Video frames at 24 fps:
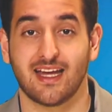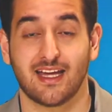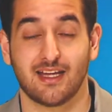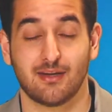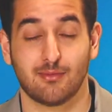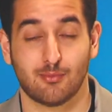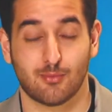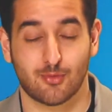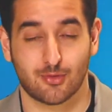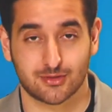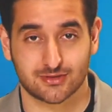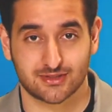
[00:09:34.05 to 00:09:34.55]

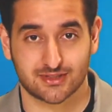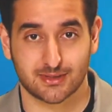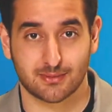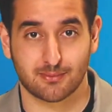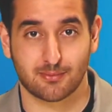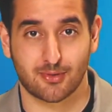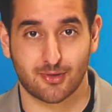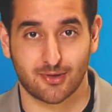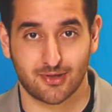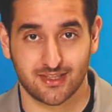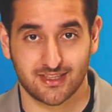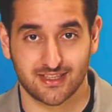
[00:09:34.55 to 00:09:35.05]
and most
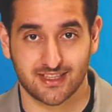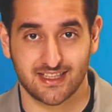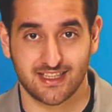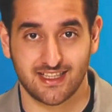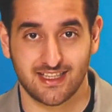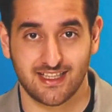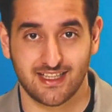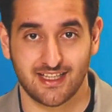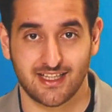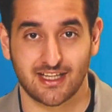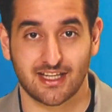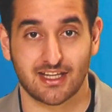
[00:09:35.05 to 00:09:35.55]

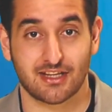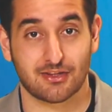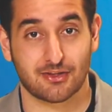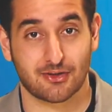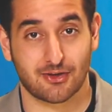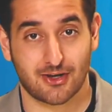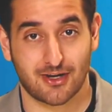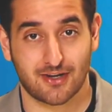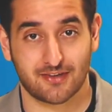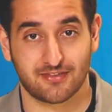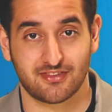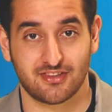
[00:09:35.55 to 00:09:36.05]
importantly, in
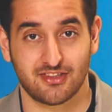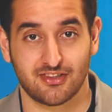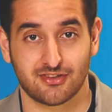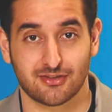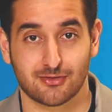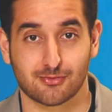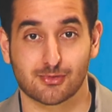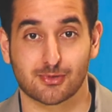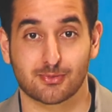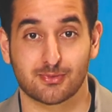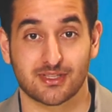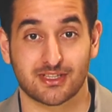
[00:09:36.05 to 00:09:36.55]
the
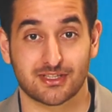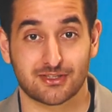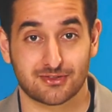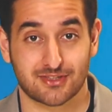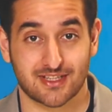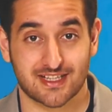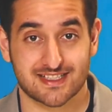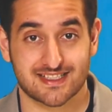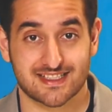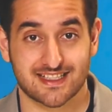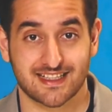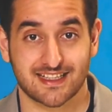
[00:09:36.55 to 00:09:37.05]
off-season we'll be
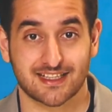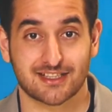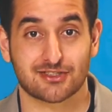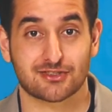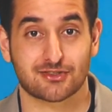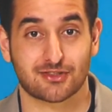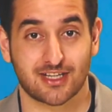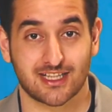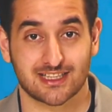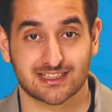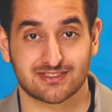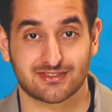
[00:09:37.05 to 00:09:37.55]
addressing
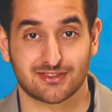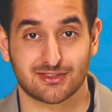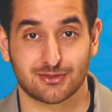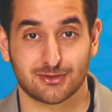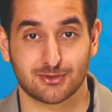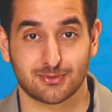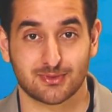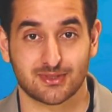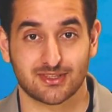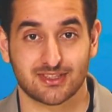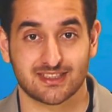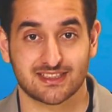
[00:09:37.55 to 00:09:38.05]
transfer
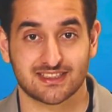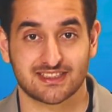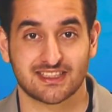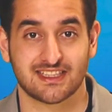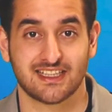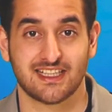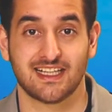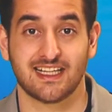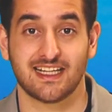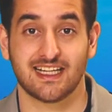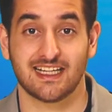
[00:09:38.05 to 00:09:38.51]
rumors,